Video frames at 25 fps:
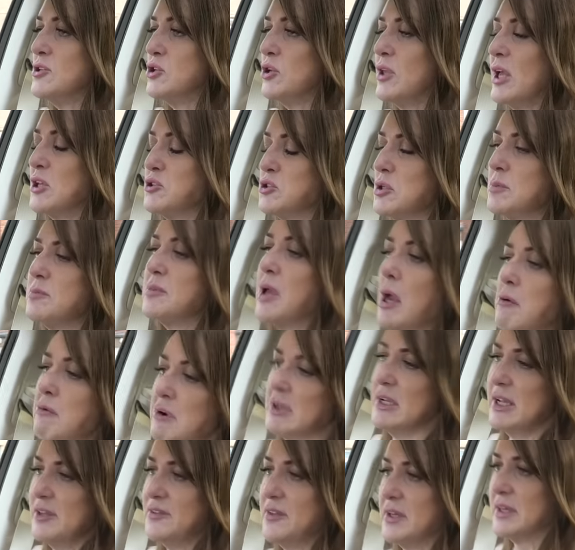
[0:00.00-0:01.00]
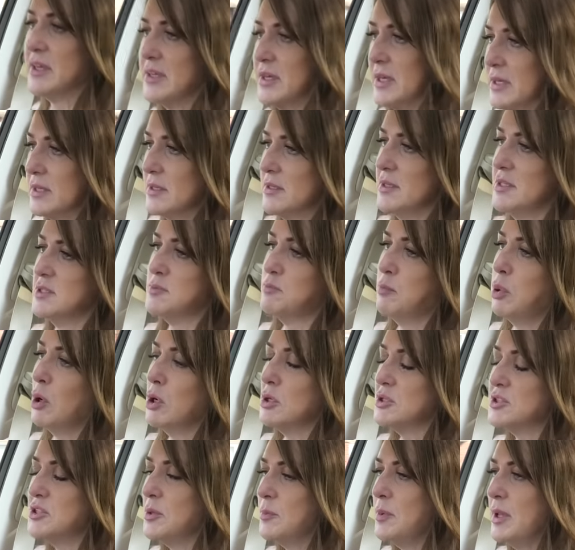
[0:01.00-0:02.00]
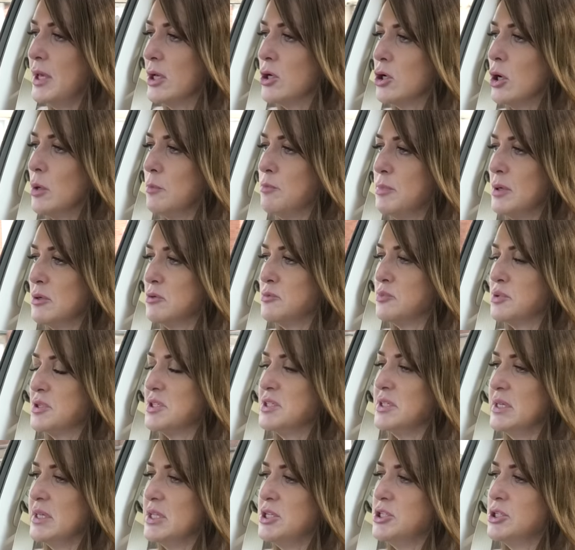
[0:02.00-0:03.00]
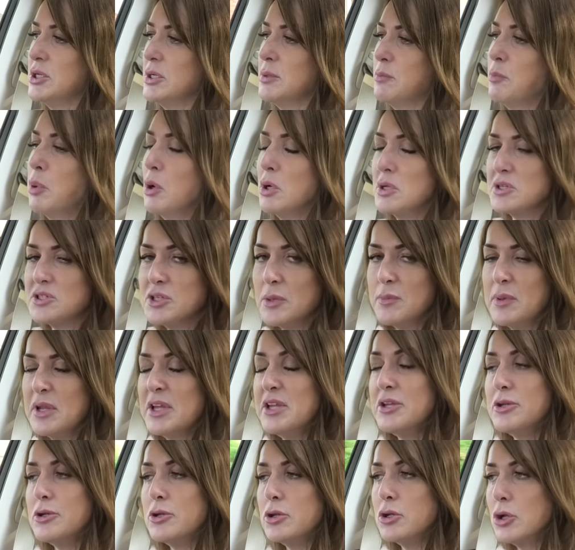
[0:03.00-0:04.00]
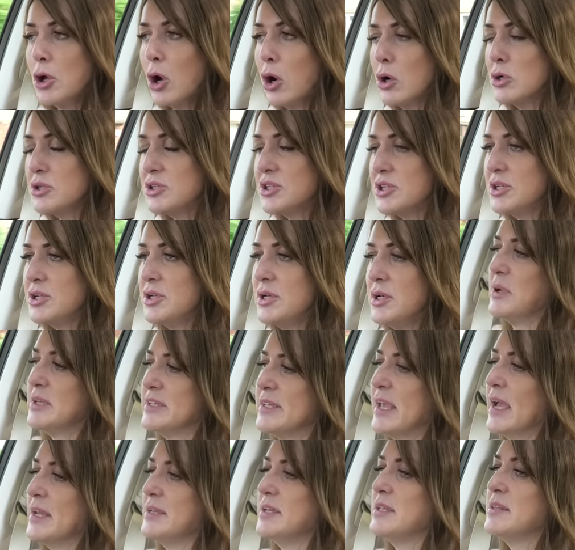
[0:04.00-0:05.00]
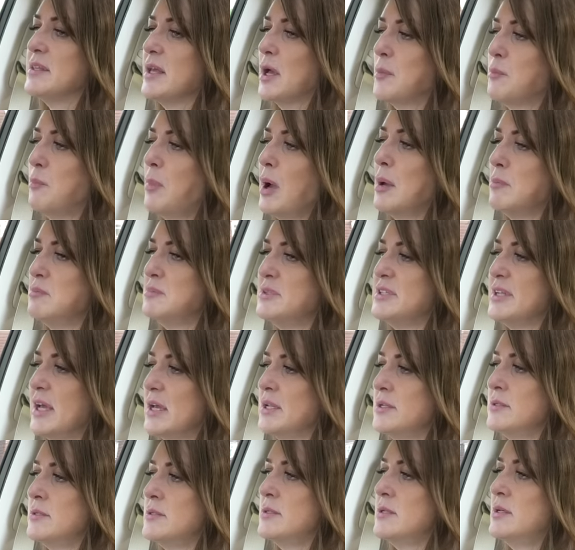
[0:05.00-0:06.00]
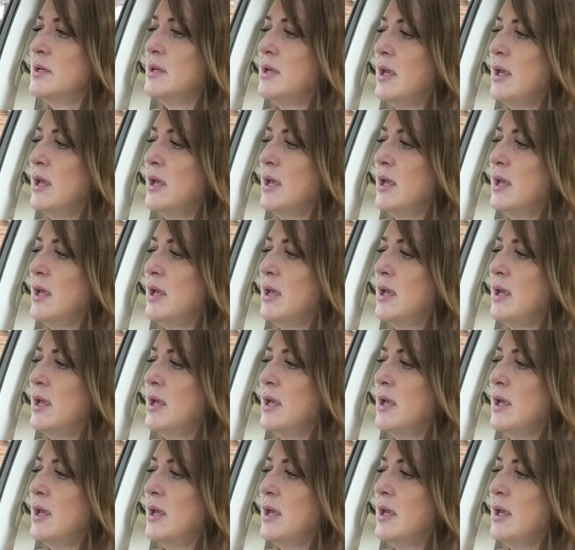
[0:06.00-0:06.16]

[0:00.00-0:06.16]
So that's what I'm currently thinking, is possibly a compound procedure, possibly not, but getting that bum done